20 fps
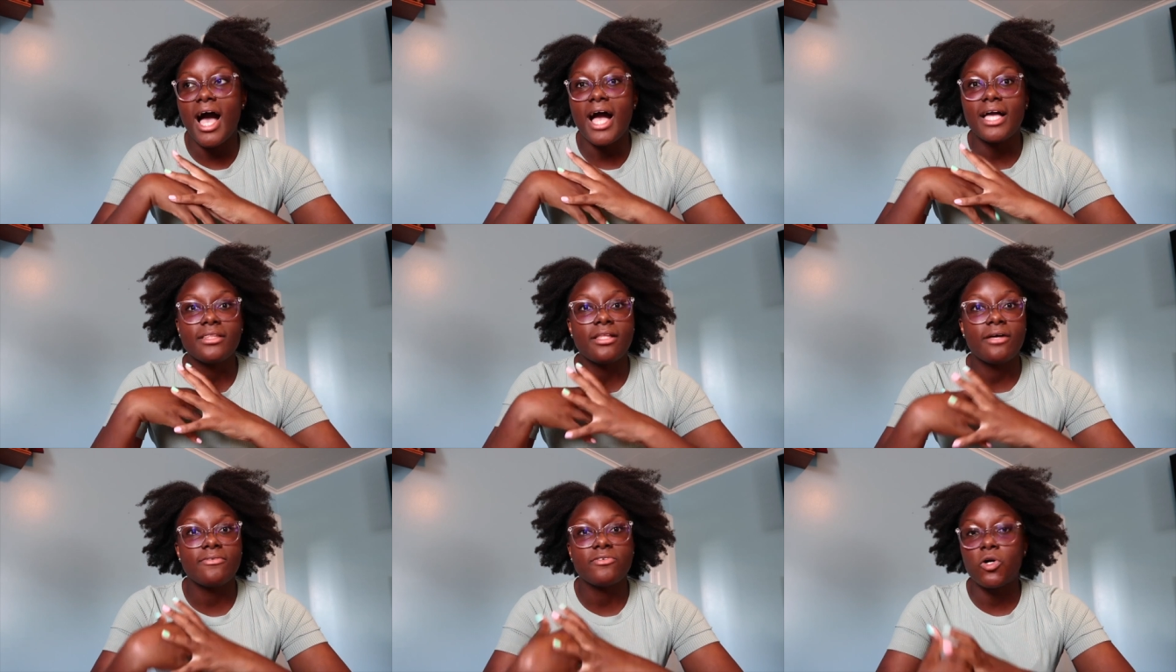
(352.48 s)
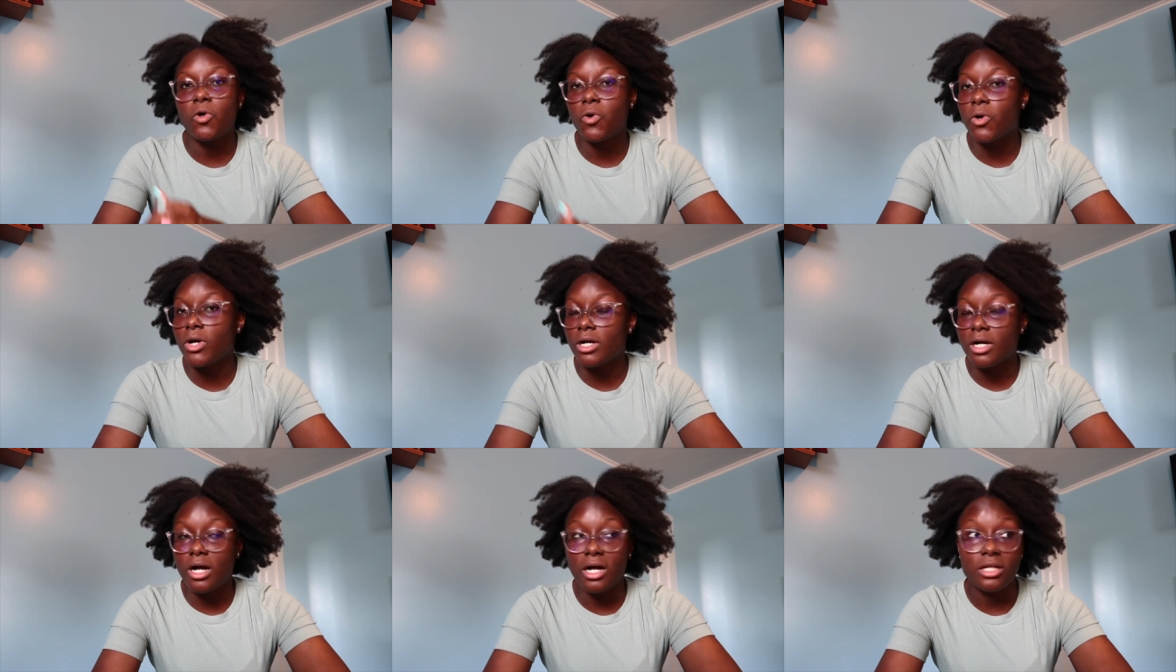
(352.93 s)
love
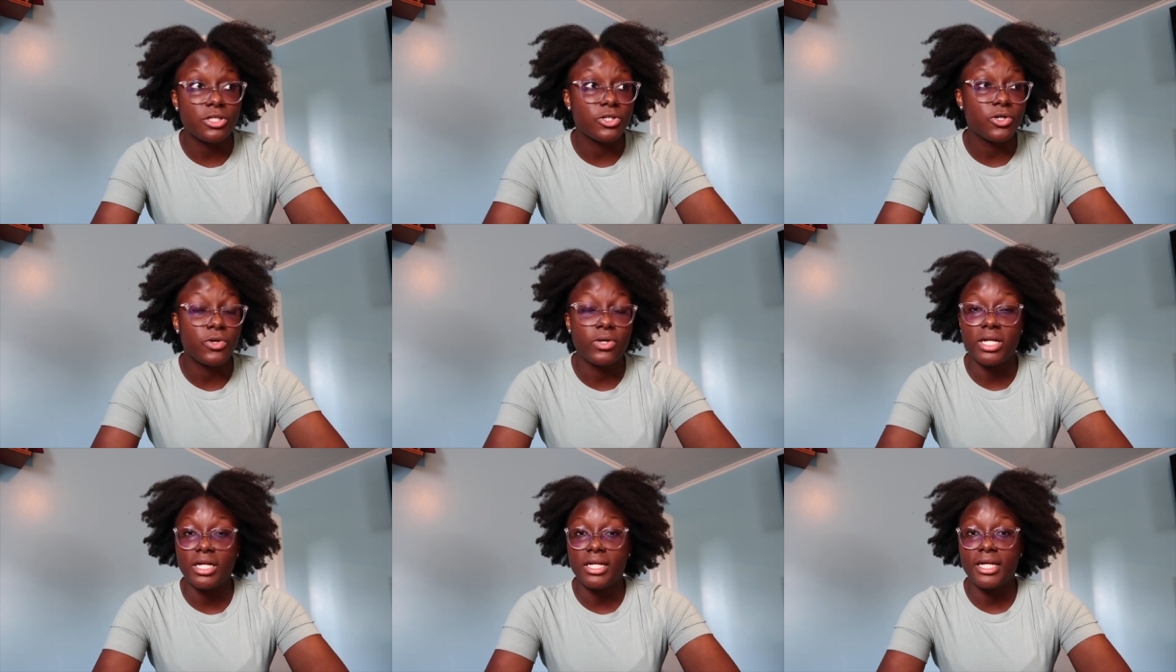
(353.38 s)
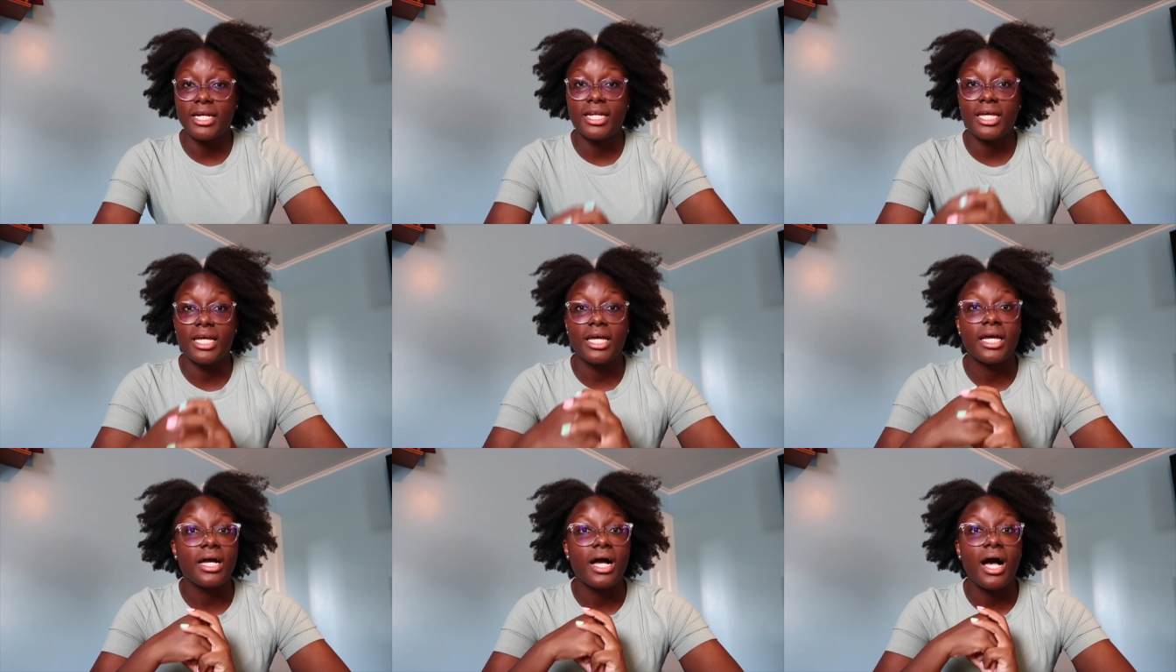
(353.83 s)
color
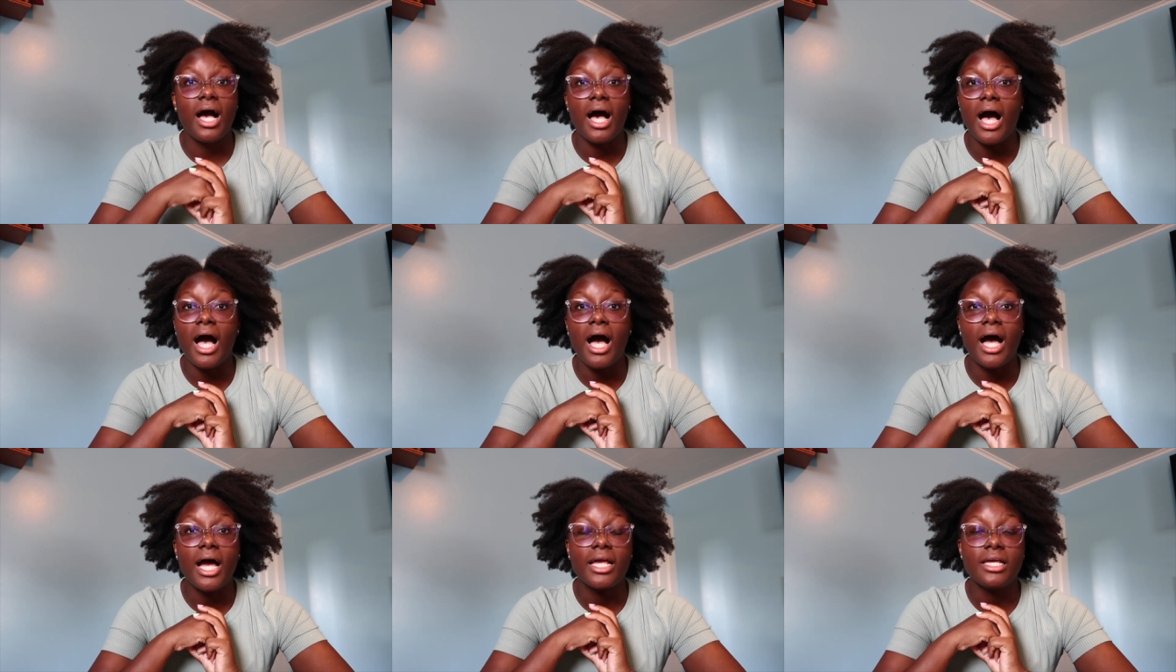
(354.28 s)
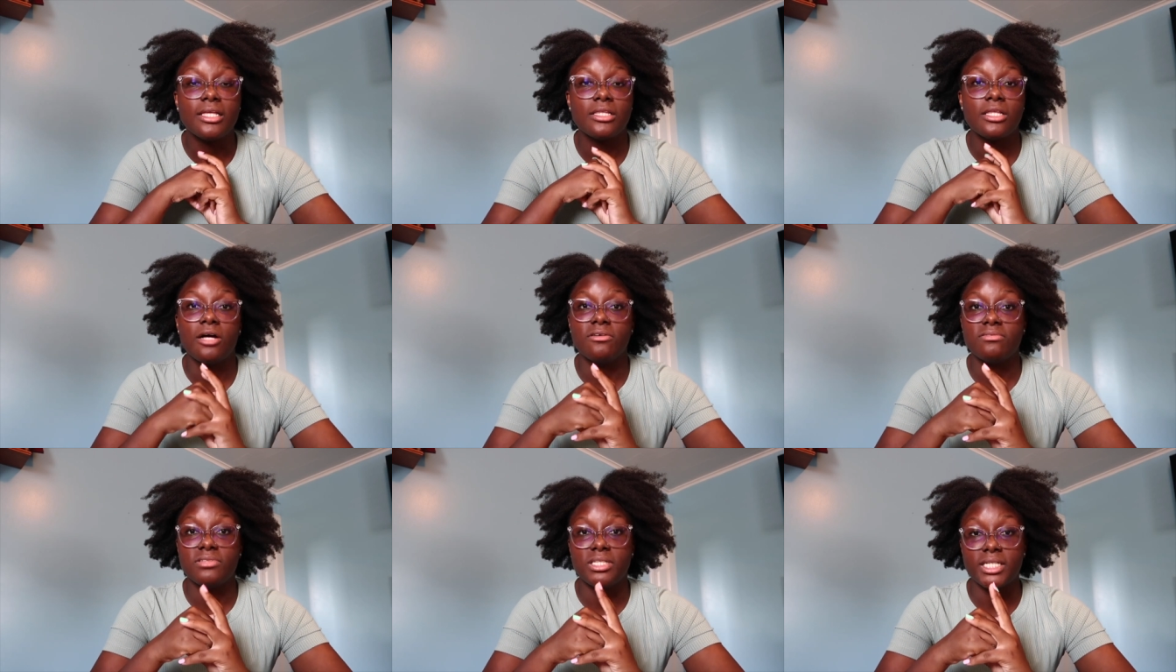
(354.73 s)
coordinating. I
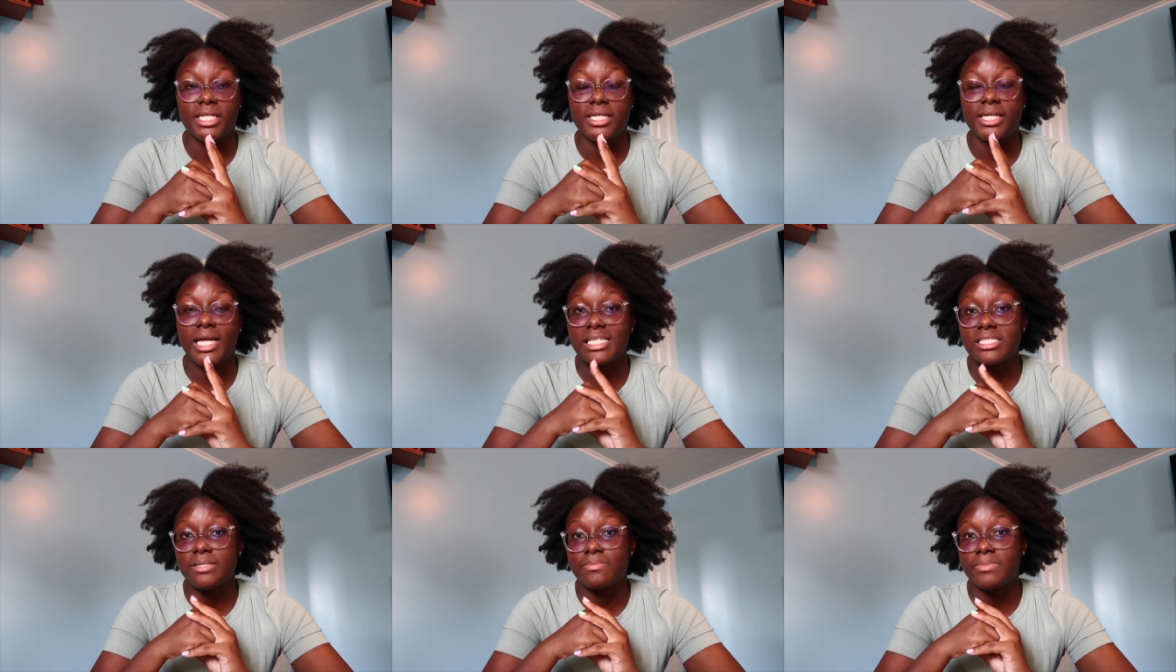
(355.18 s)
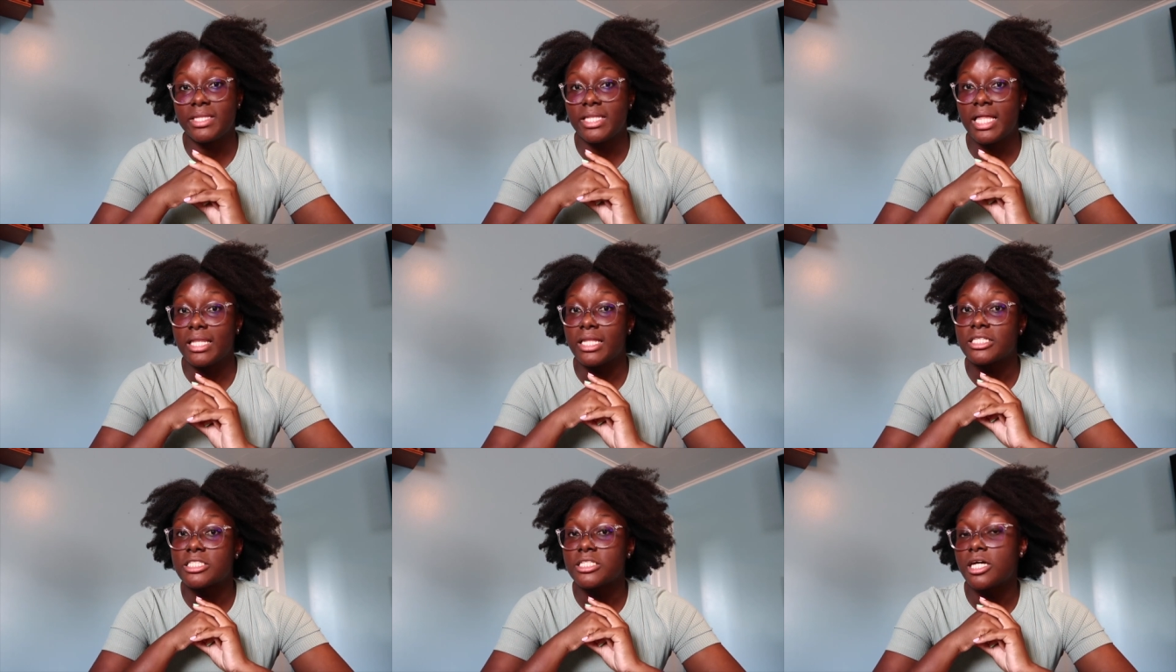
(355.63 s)
love looking at something
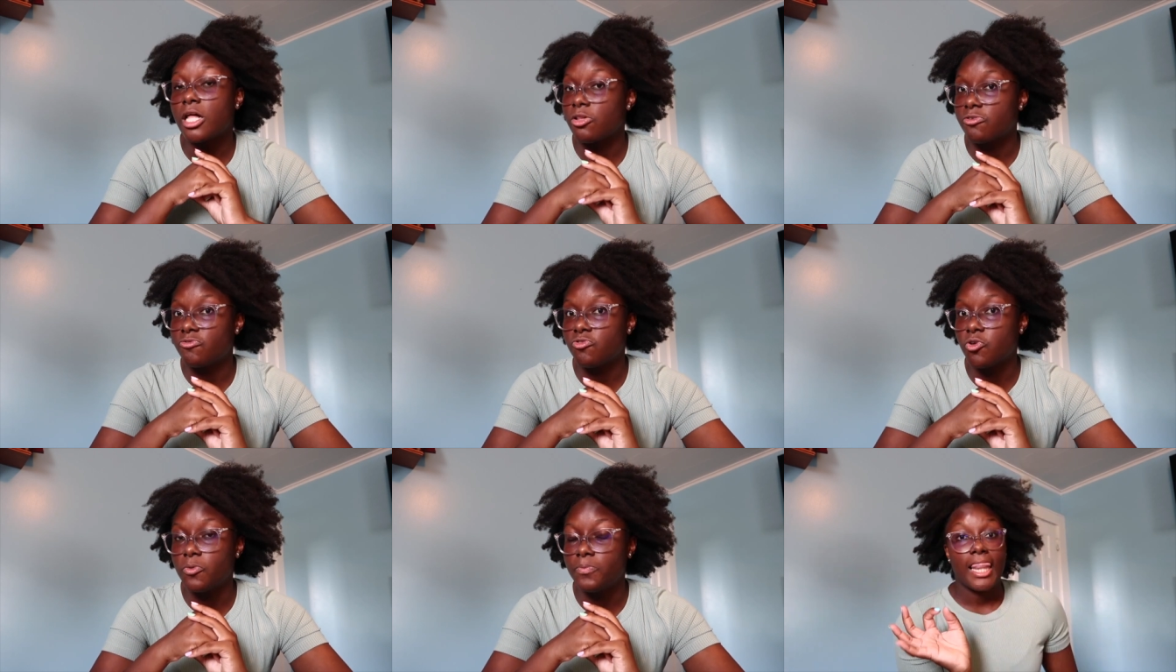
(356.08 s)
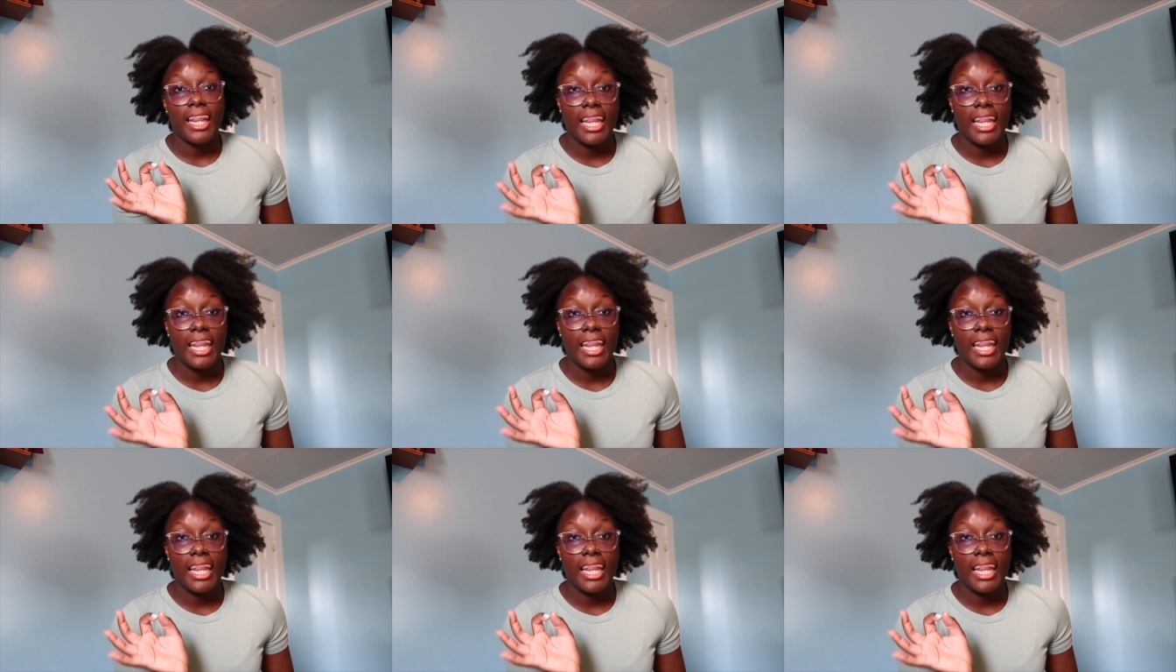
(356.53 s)
that looks colorful.